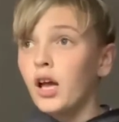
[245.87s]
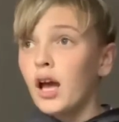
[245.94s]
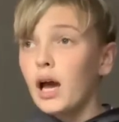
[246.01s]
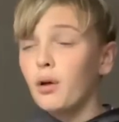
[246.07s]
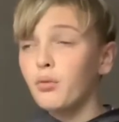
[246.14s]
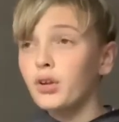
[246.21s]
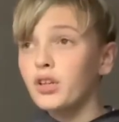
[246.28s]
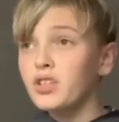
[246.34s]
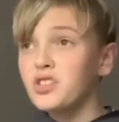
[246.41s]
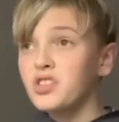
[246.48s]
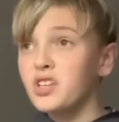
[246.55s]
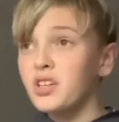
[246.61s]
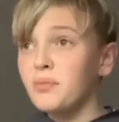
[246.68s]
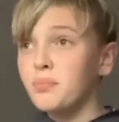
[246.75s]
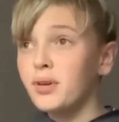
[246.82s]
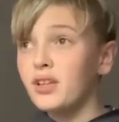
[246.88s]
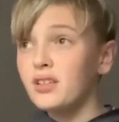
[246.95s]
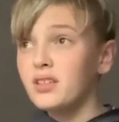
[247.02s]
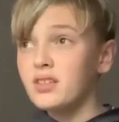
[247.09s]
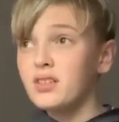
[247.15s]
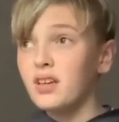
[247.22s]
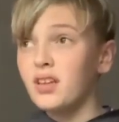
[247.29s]
I want to see
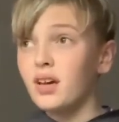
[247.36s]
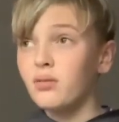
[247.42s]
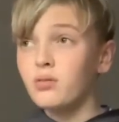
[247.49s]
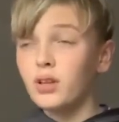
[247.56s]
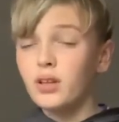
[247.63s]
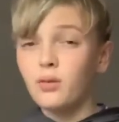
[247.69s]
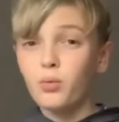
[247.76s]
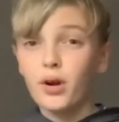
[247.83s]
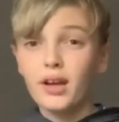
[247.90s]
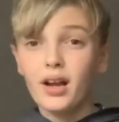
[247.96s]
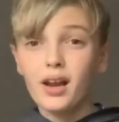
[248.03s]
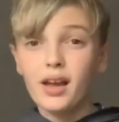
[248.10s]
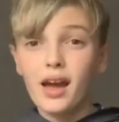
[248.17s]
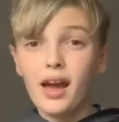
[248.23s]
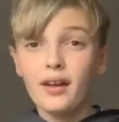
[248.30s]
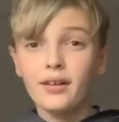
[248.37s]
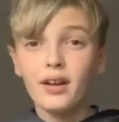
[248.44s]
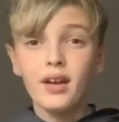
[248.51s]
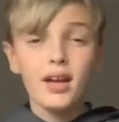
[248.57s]
Peterson out on the wing again.